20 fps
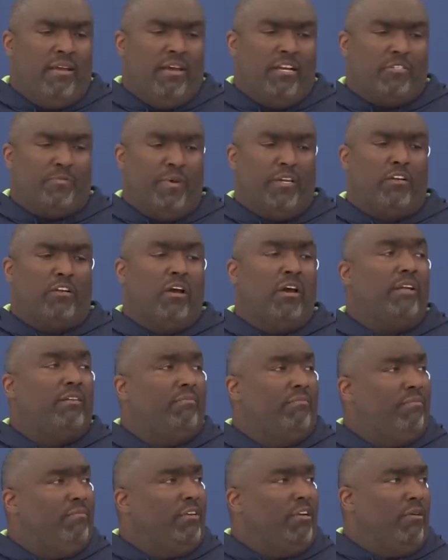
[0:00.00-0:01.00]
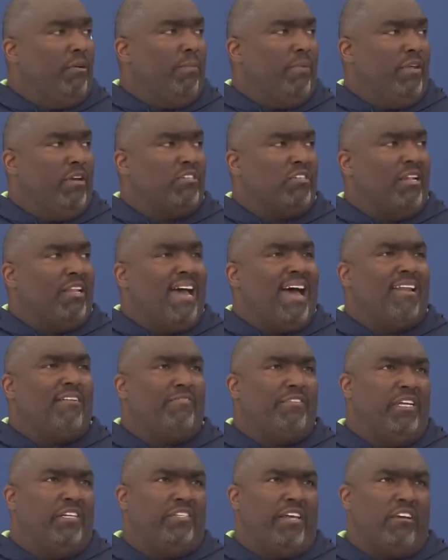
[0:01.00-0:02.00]
been good, you know, but there's a lot
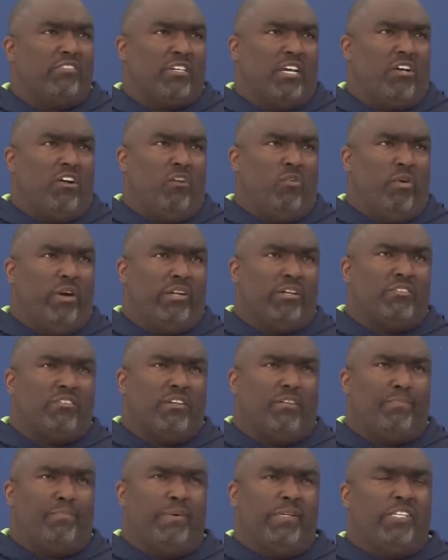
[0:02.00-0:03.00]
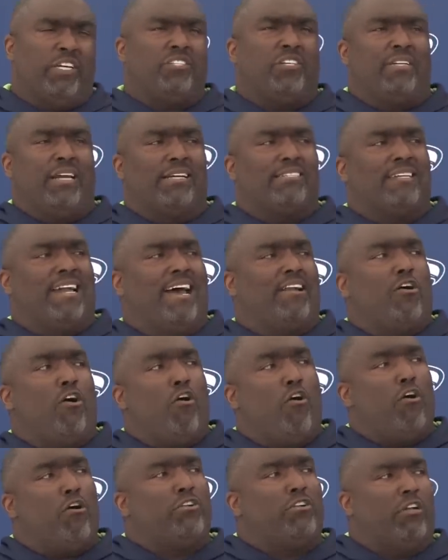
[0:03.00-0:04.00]
of details that go in. It's a position that's not
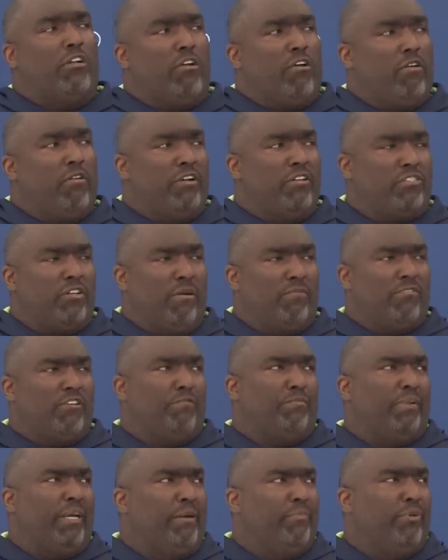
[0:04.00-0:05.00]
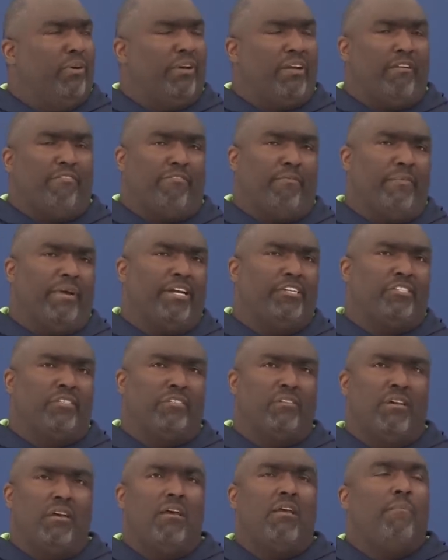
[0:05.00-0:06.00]
hard to learn in terms of playbook
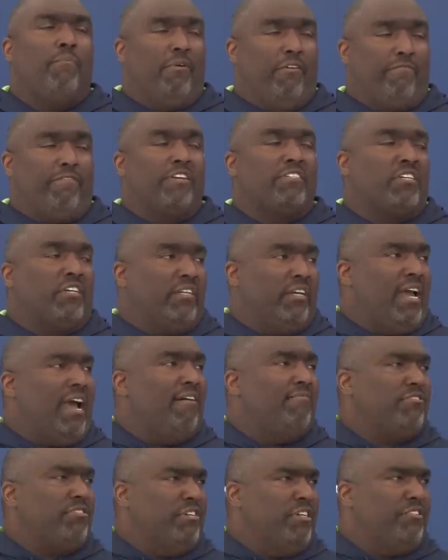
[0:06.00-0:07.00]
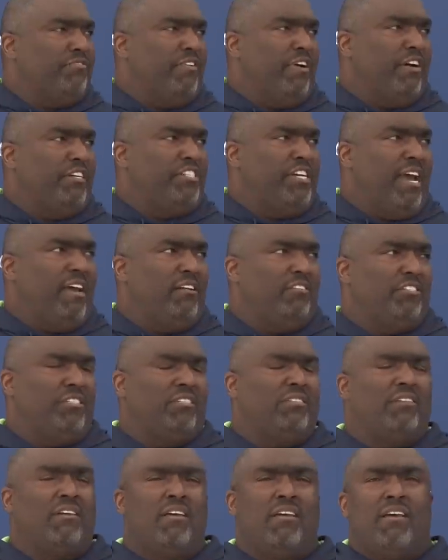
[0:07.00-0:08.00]
information, but physically, obviously, it's very challenging.
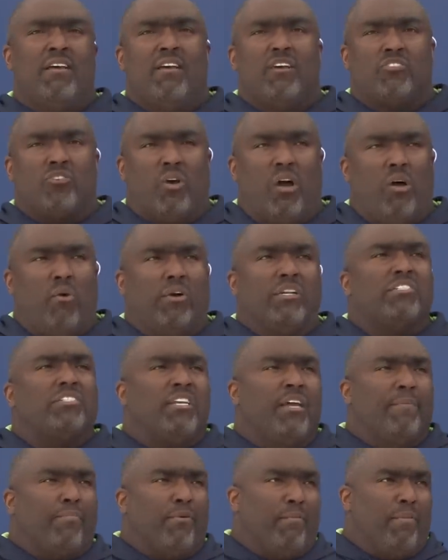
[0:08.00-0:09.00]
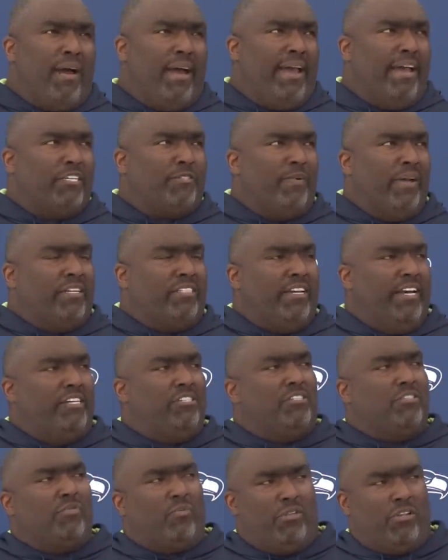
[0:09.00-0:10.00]
My
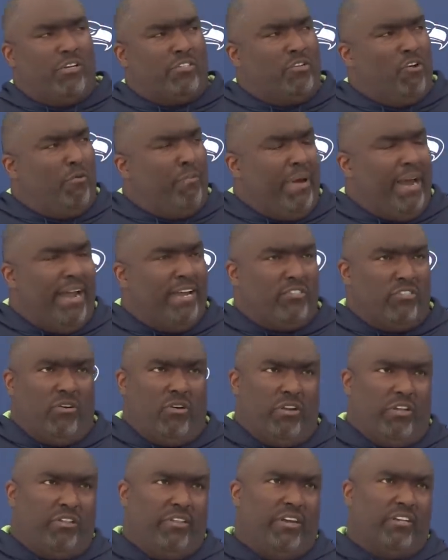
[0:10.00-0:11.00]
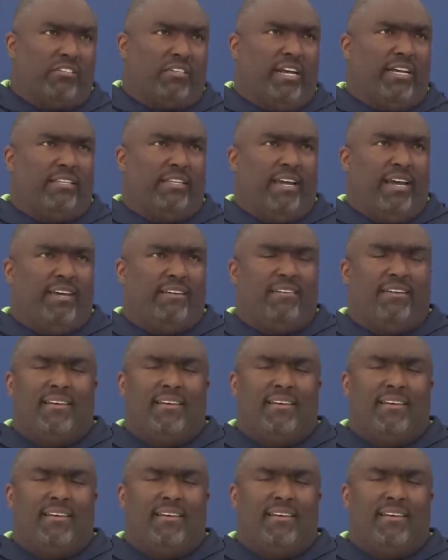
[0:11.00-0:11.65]
expectations when there's no pads on and things like that